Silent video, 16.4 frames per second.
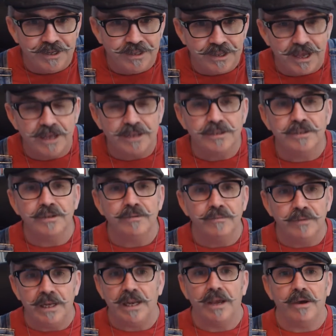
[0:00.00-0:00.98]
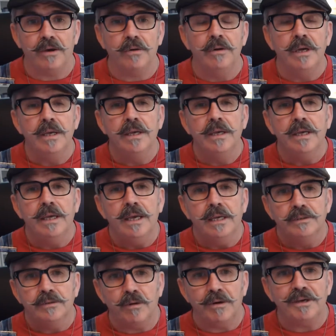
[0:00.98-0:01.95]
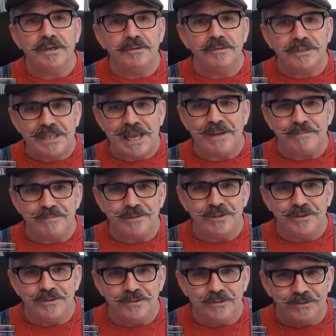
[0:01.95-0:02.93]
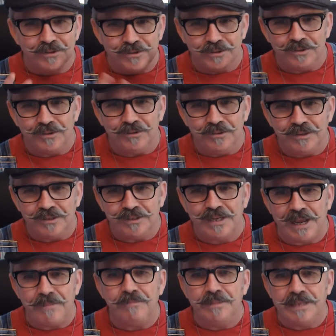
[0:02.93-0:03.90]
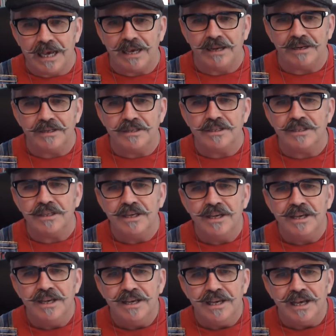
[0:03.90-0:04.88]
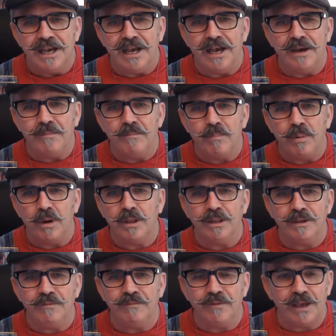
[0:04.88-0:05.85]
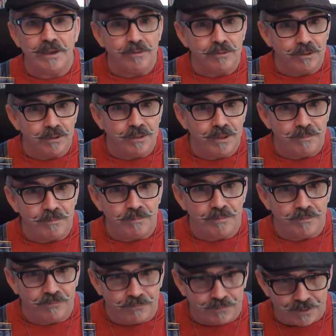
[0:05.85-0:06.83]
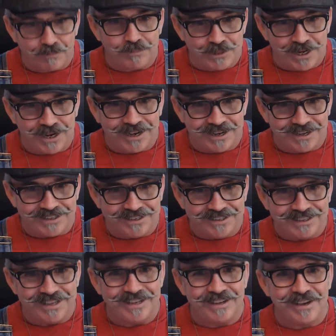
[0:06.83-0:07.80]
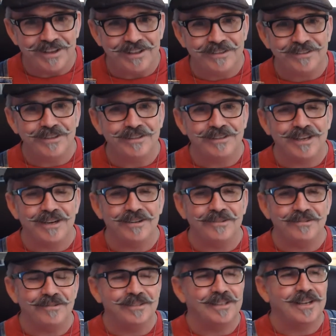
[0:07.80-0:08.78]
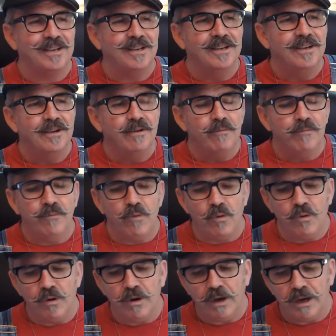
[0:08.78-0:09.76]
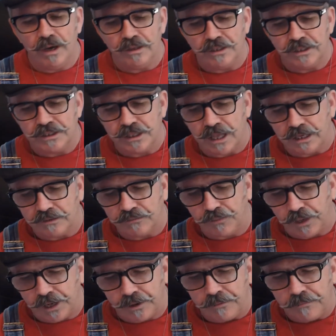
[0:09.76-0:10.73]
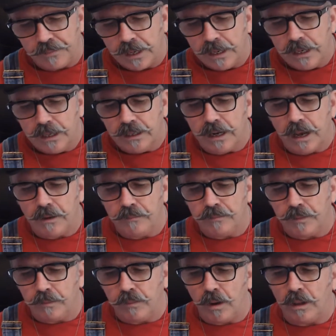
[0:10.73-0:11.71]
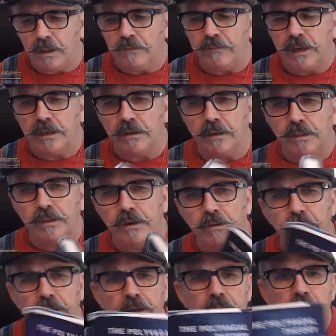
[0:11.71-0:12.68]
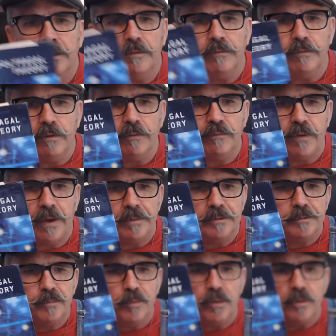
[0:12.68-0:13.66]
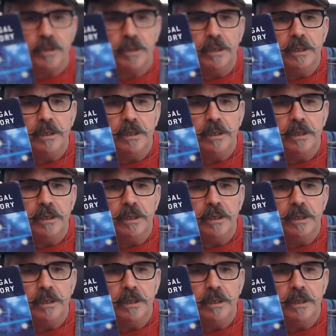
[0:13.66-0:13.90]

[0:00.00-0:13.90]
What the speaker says: last video. So I'm going to attempt to do Deb Dana's polyvagal flip chart. There you go, that's a tongue twister for this last video. Now, the Polyvagal Theory, a very famous book,